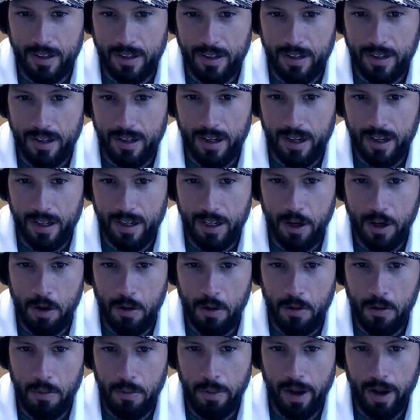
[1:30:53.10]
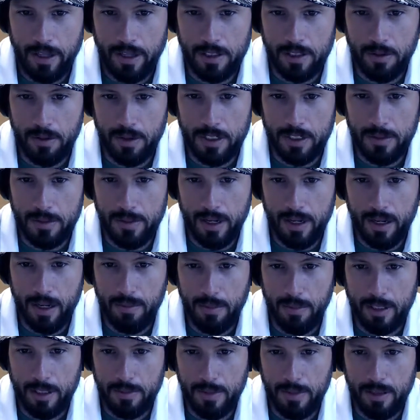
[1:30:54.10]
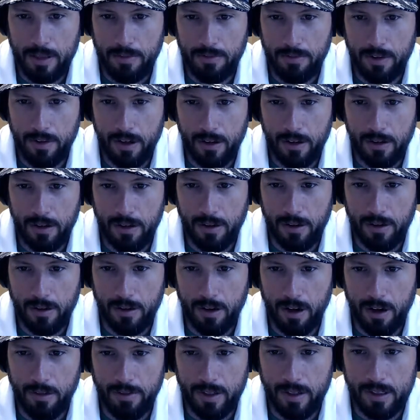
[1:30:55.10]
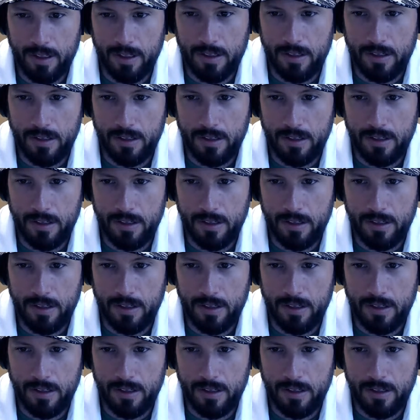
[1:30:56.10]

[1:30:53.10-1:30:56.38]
Code repository submitted must meet the following requirements.